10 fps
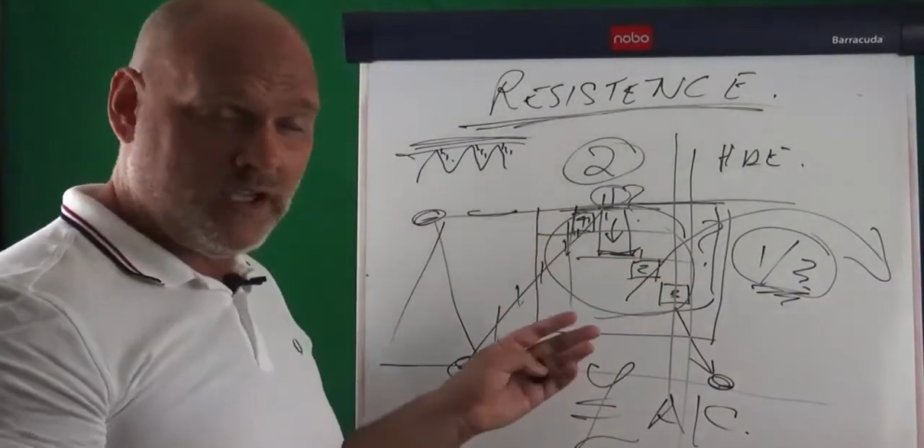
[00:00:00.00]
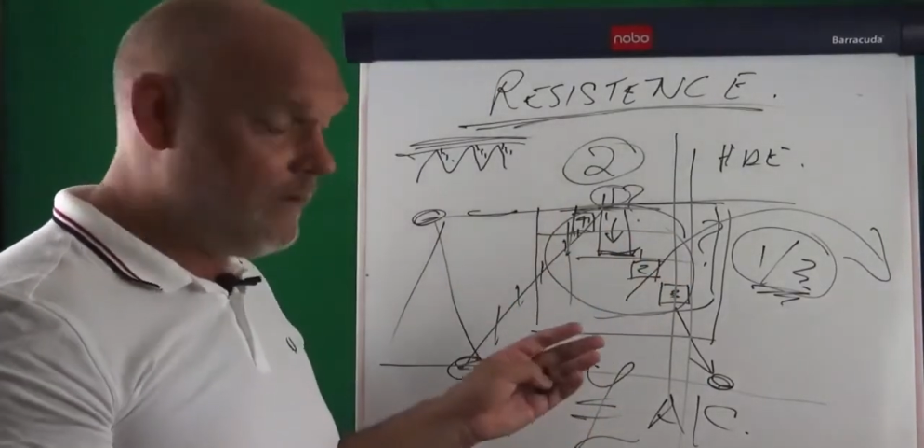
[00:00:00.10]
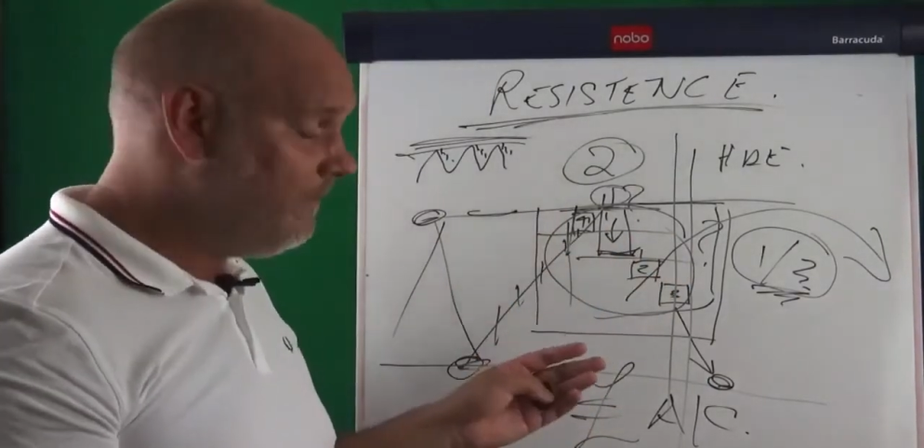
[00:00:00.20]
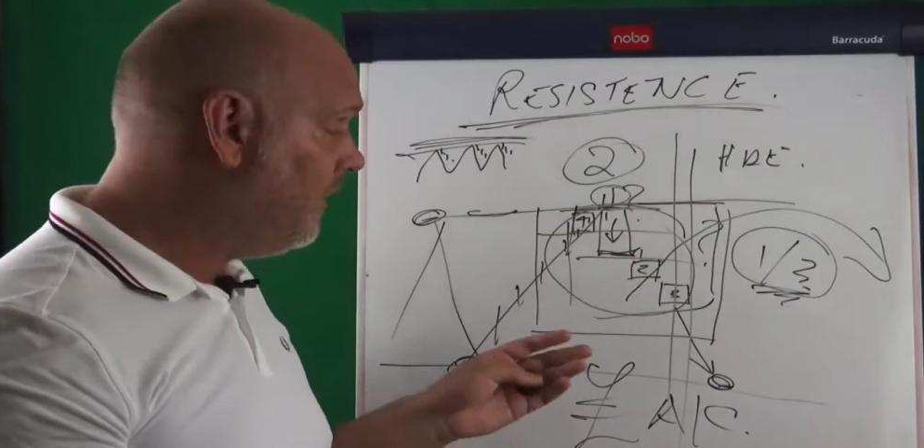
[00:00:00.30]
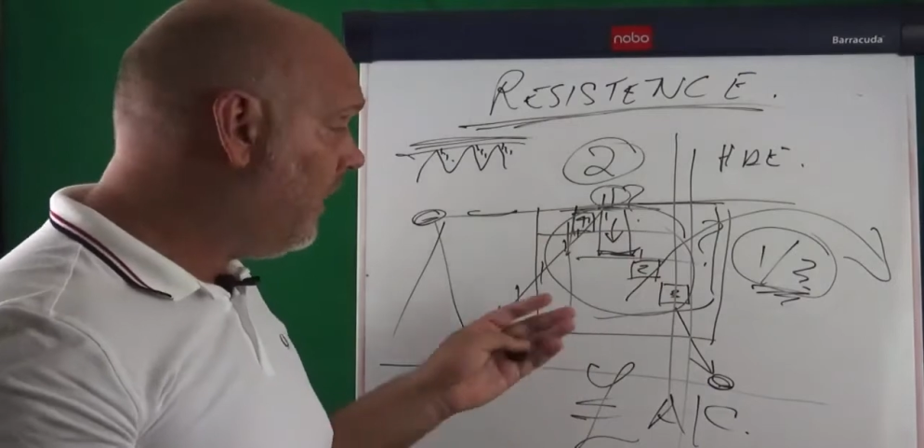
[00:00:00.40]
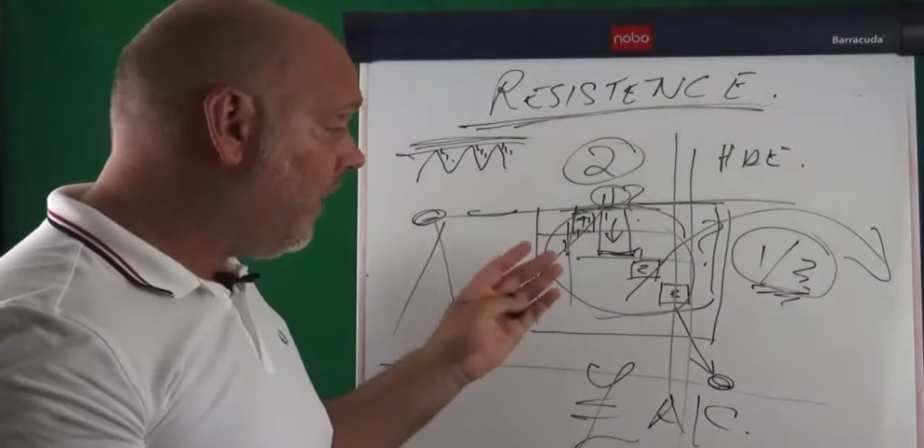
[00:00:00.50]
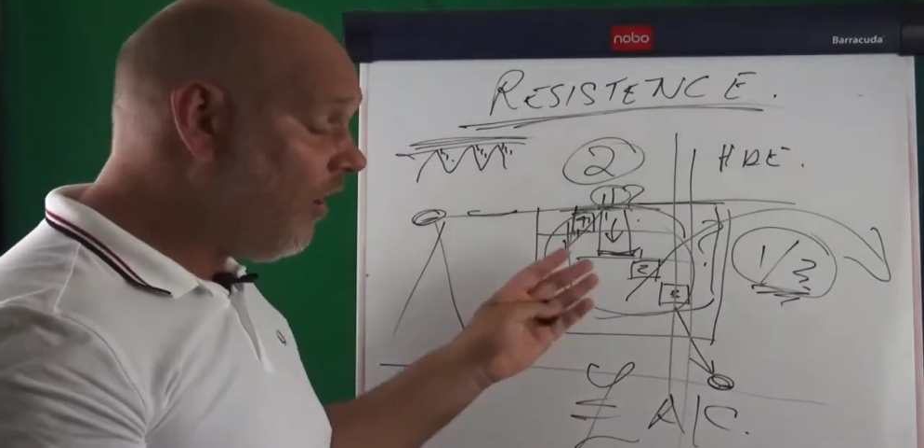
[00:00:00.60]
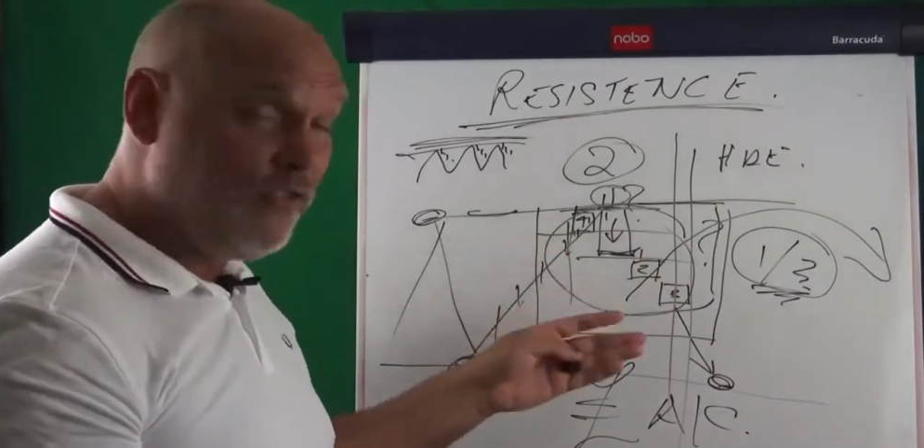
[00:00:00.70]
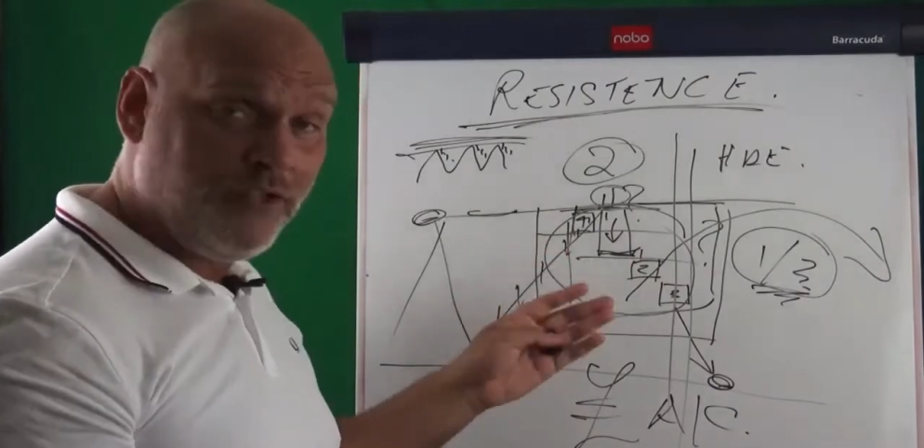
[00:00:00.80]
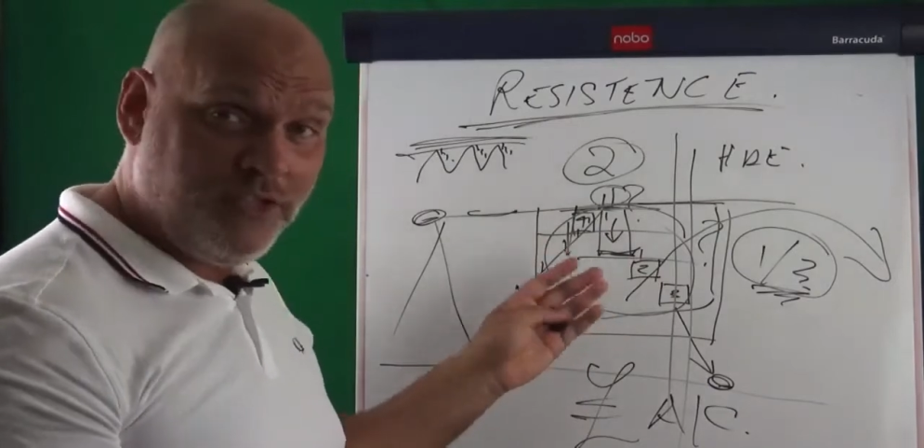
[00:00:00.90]

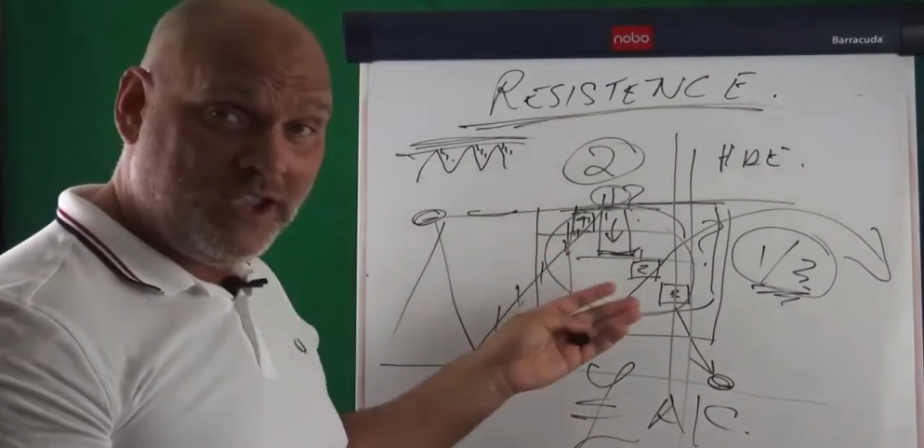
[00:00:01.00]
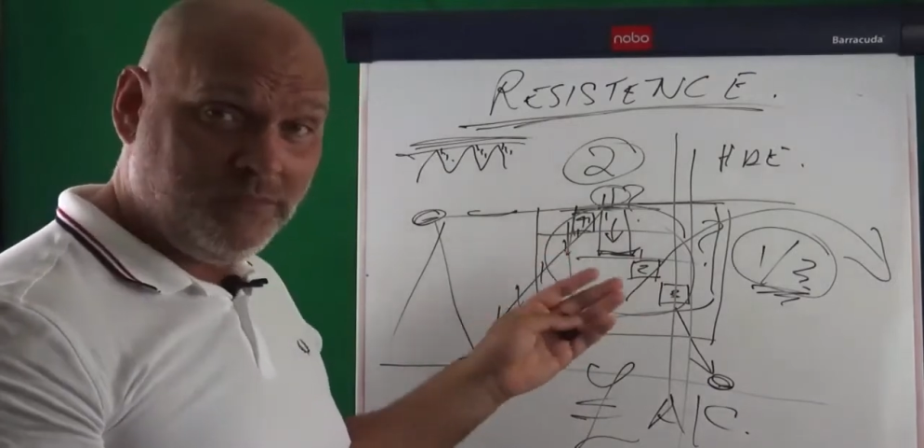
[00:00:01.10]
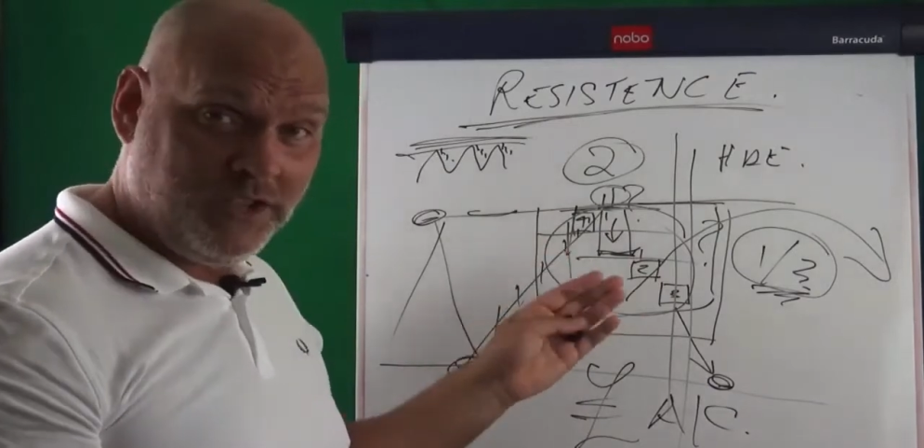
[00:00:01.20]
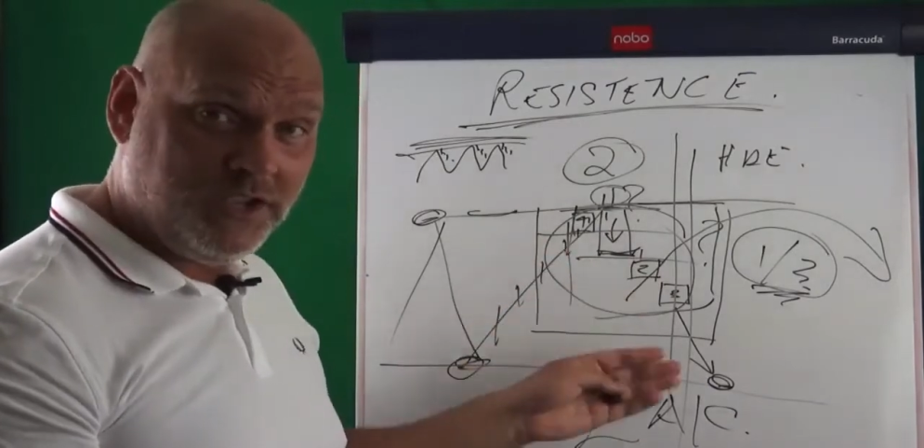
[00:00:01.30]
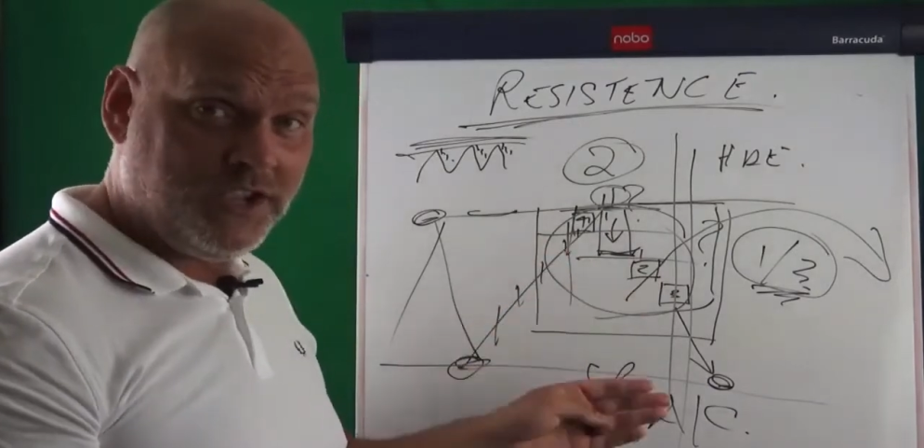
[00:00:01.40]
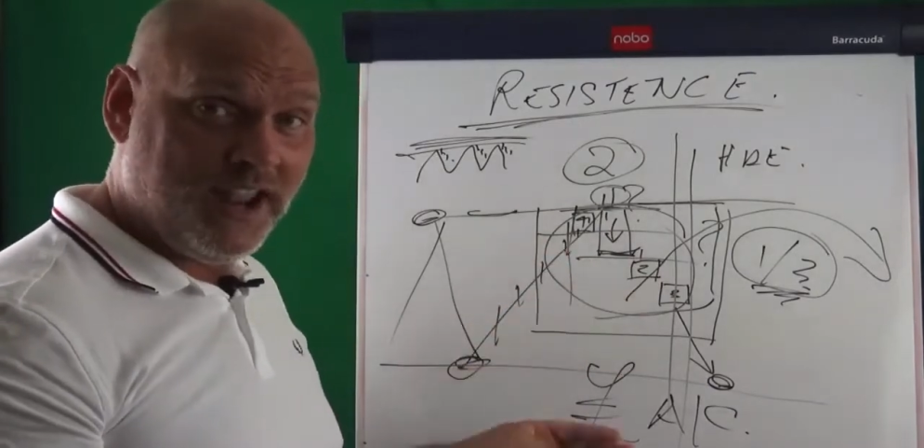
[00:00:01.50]
on the theme that you can